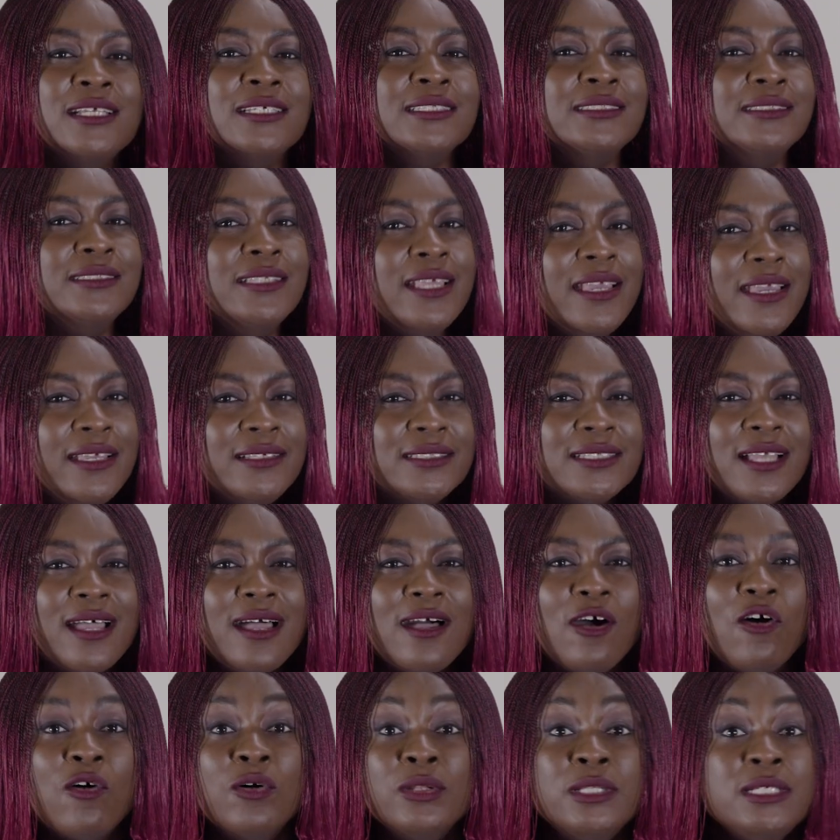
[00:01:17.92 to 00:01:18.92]
Data
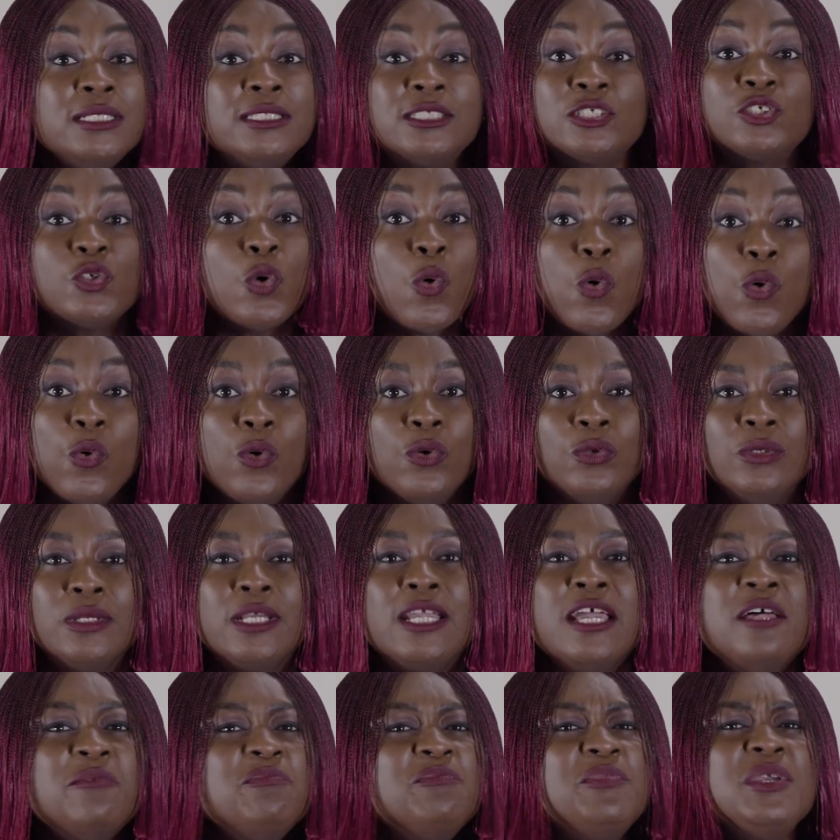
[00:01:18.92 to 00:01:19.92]
on its own
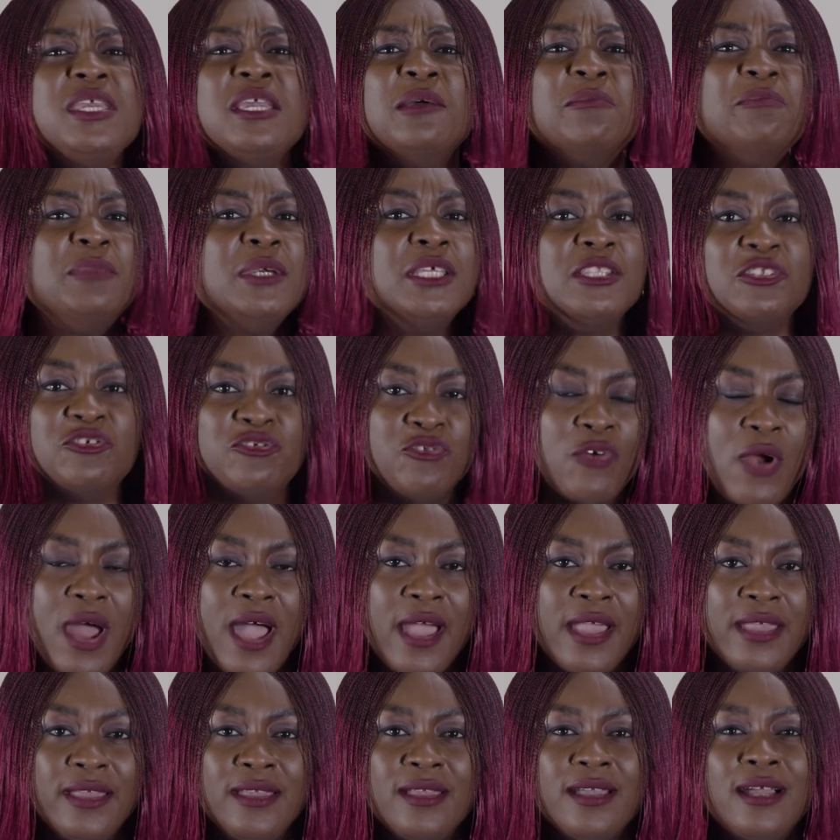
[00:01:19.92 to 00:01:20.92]
can be a bit
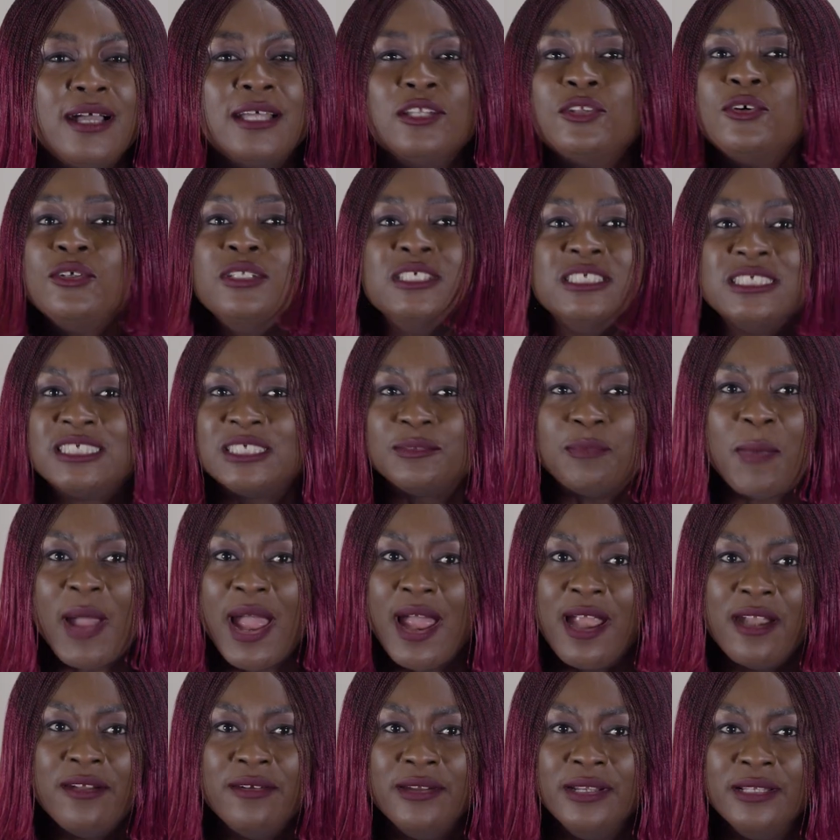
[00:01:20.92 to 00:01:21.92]
dry and
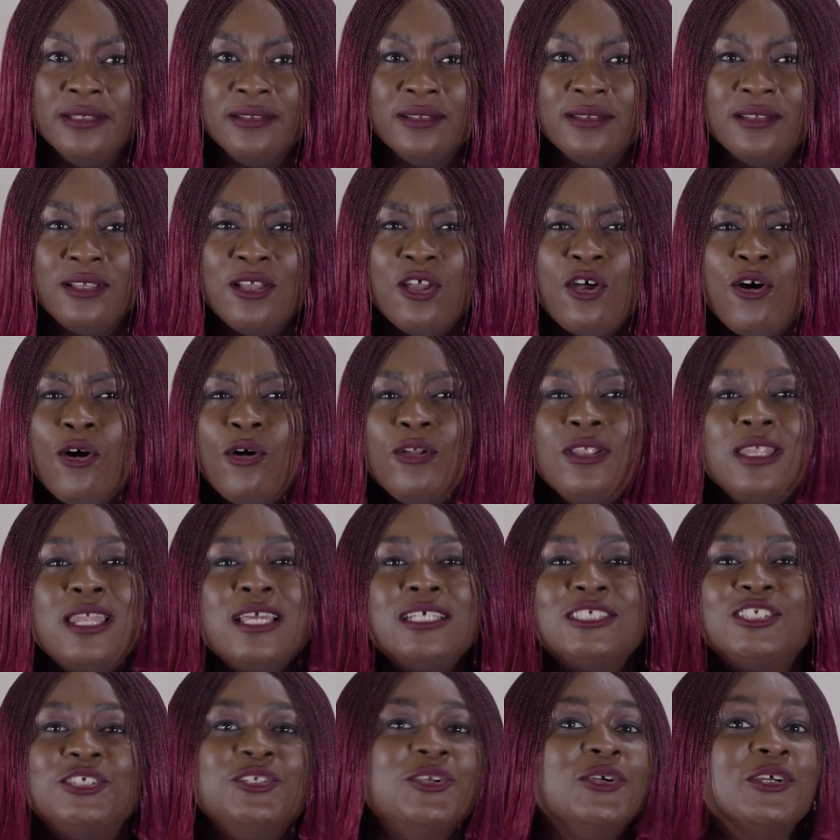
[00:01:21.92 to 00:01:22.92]
uninspiring,
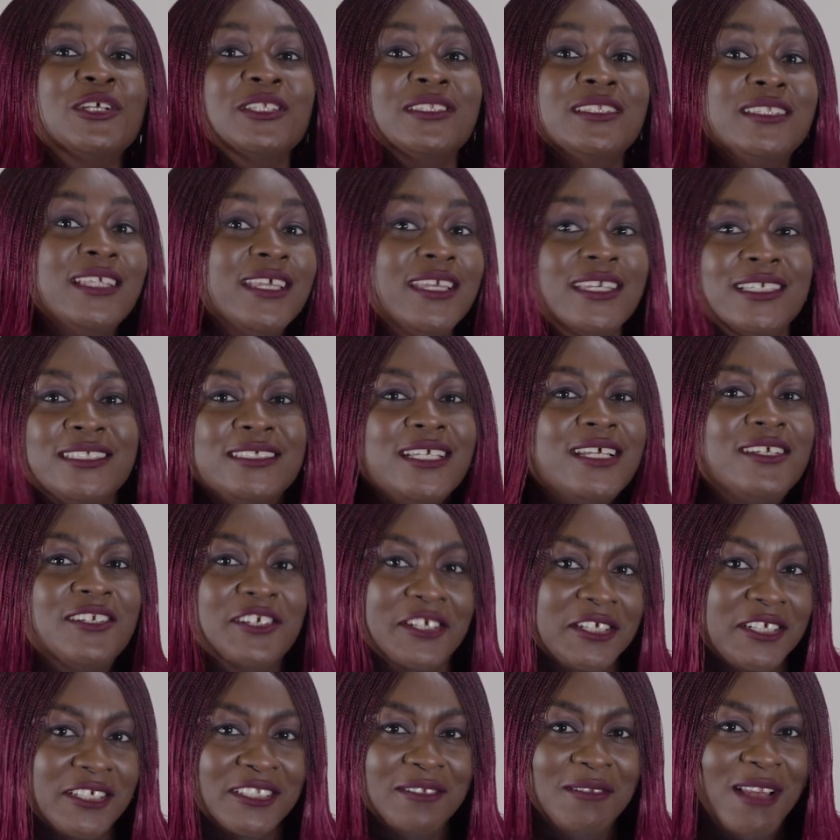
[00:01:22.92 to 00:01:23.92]
unless you're a data
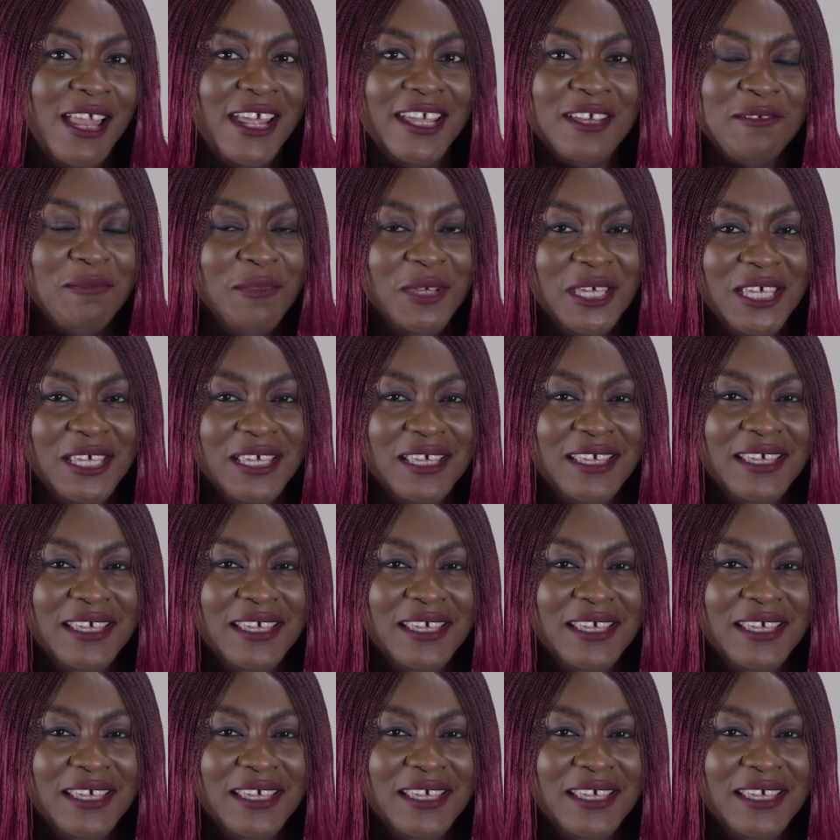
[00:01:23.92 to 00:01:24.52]
nerd like me.